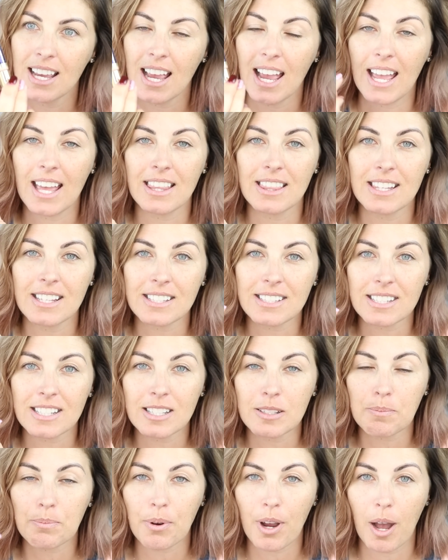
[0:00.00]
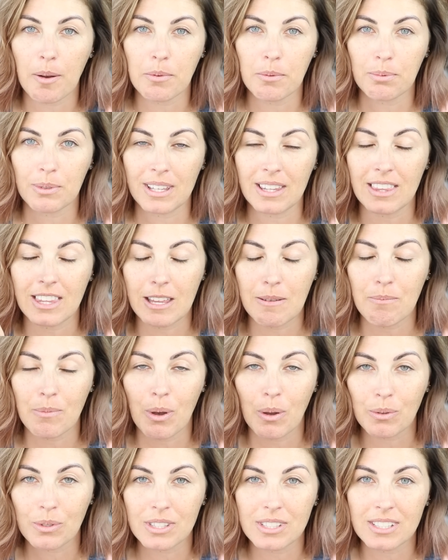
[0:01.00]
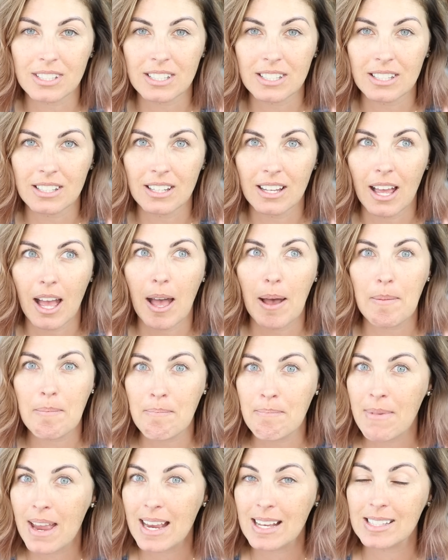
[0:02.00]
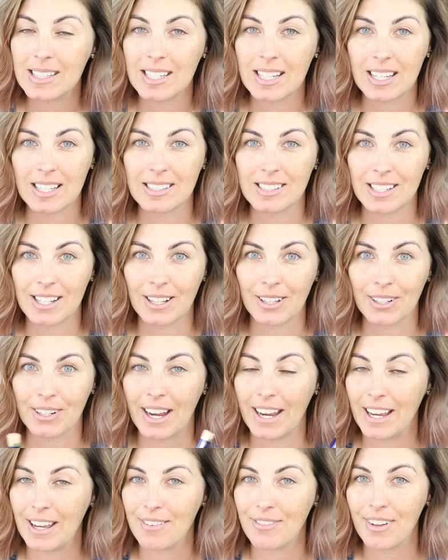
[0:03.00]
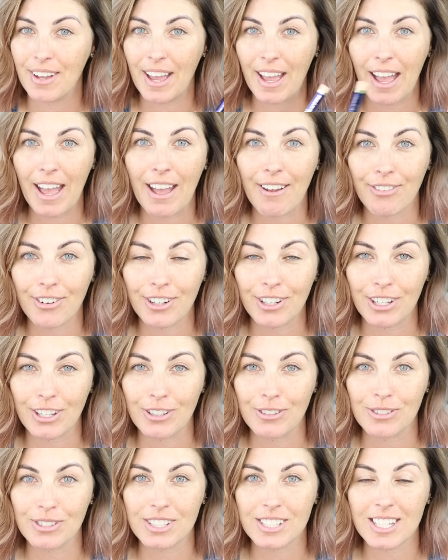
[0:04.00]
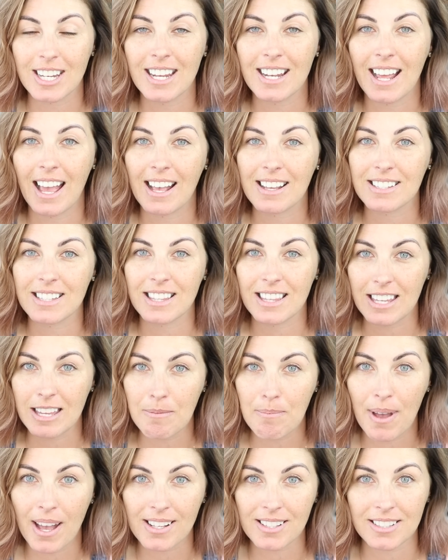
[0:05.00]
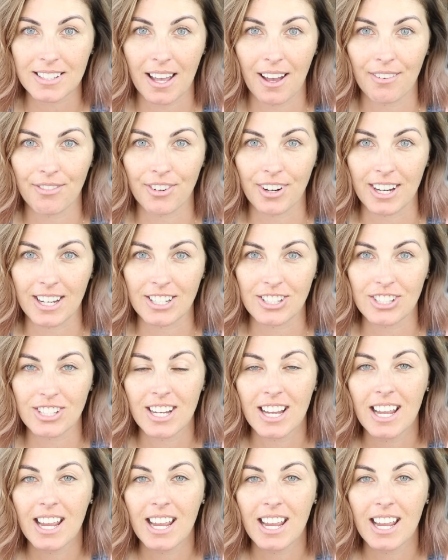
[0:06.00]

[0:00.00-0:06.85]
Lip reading: and this is probably the most amazing concealer I have ever used. It has the best coverage.